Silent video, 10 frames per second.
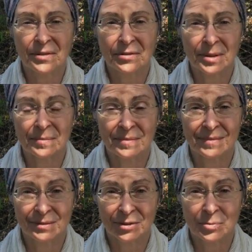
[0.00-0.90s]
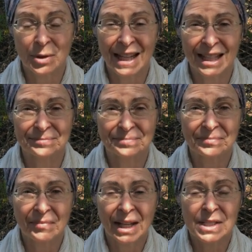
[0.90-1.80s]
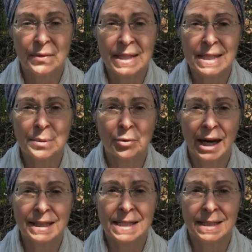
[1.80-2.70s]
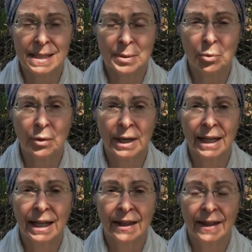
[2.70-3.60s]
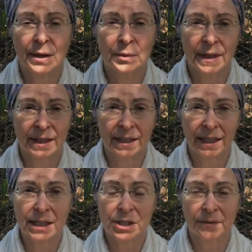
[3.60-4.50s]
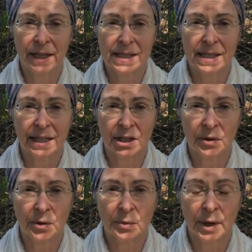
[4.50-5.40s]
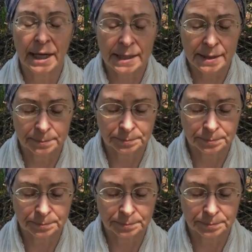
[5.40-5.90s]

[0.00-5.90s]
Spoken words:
from within. So this is a practice to support that within each of us in our own ways.